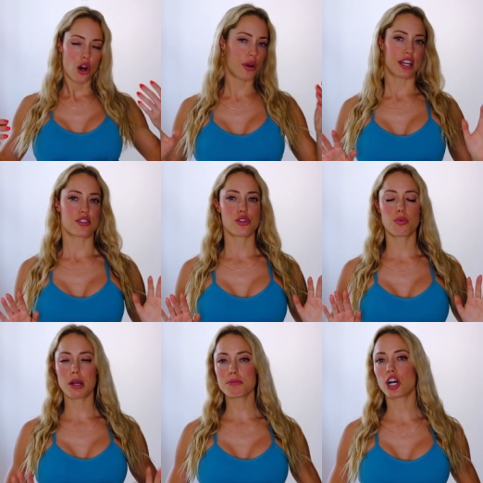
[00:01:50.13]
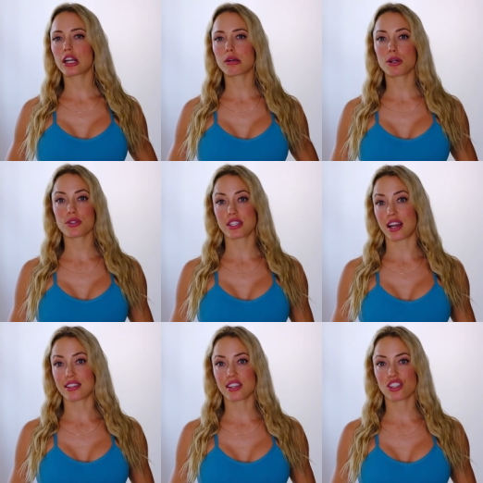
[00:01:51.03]
okay, so when I'm talking about
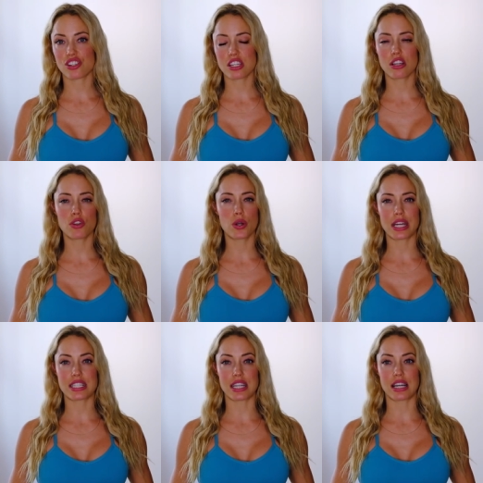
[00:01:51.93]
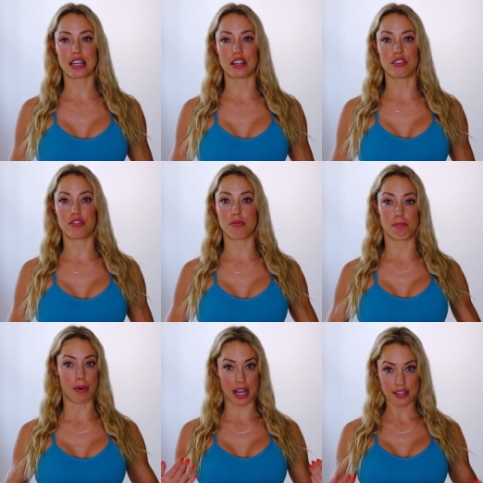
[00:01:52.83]
sizing, just to give you an idea of
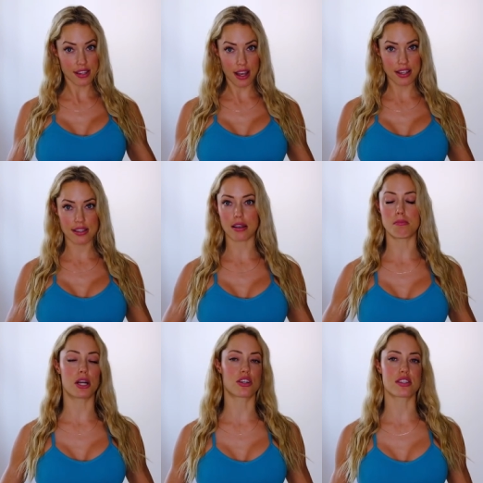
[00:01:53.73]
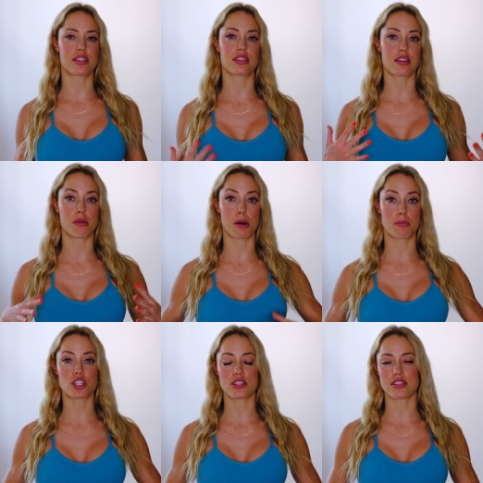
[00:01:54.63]
my size in comparison to the
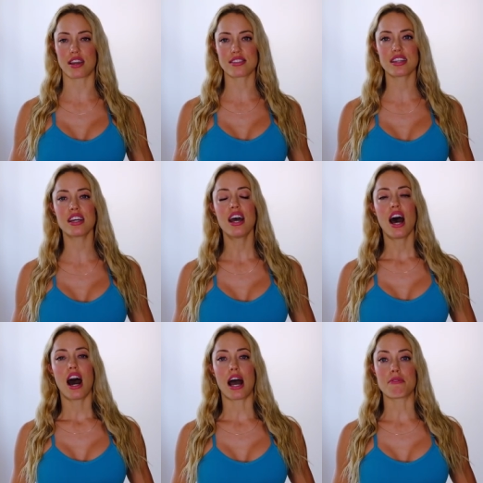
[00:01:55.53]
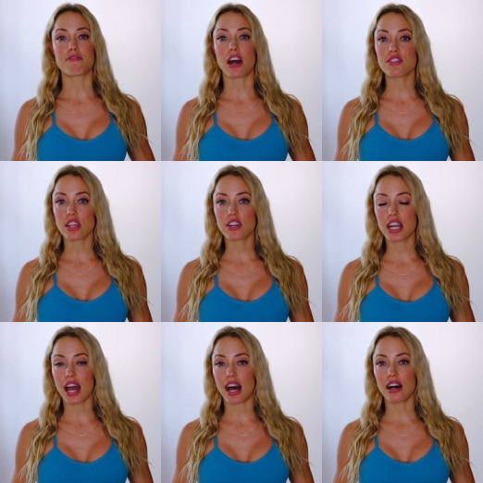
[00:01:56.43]
bombshell sizing, I'm 5'7 and
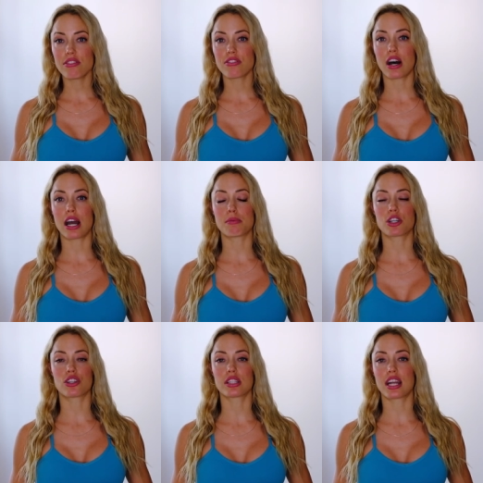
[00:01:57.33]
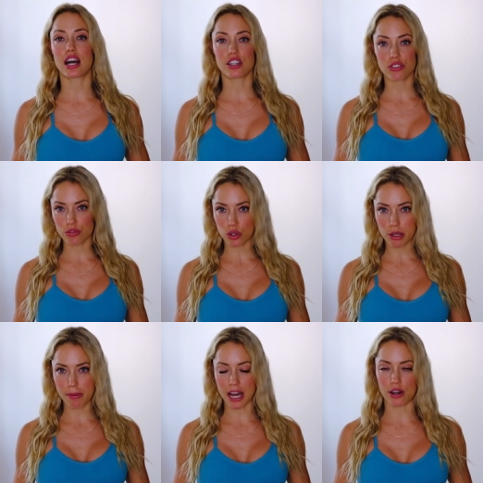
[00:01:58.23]
a half, I'm currently
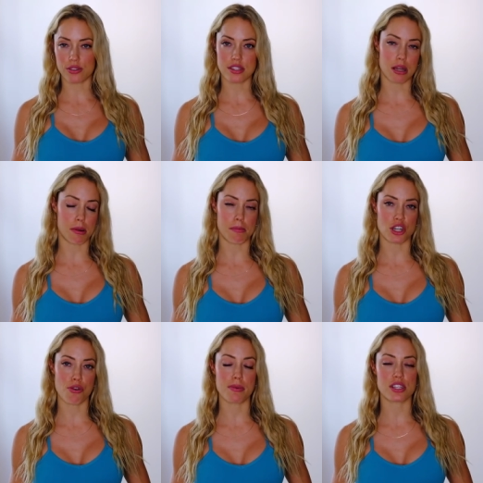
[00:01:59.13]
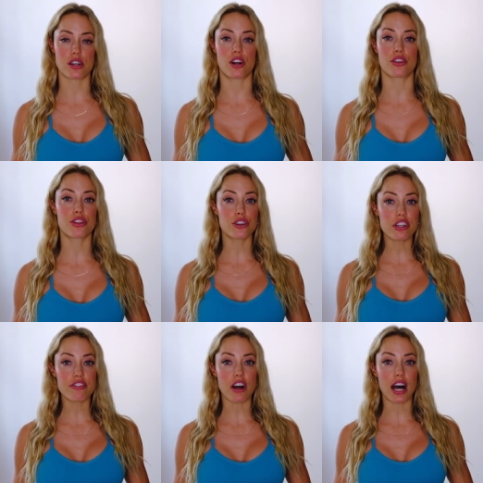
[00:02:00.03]
140 pounds, and my measurements are
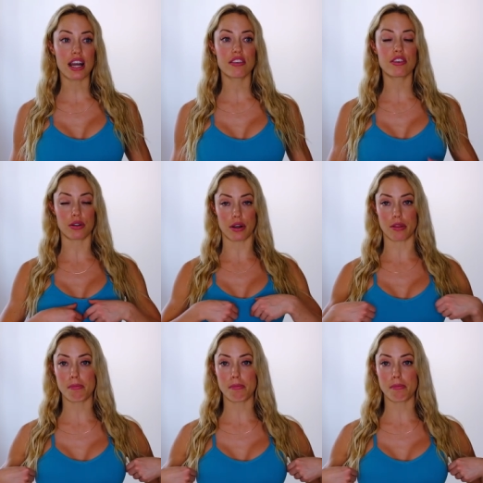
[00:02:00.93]
35 around the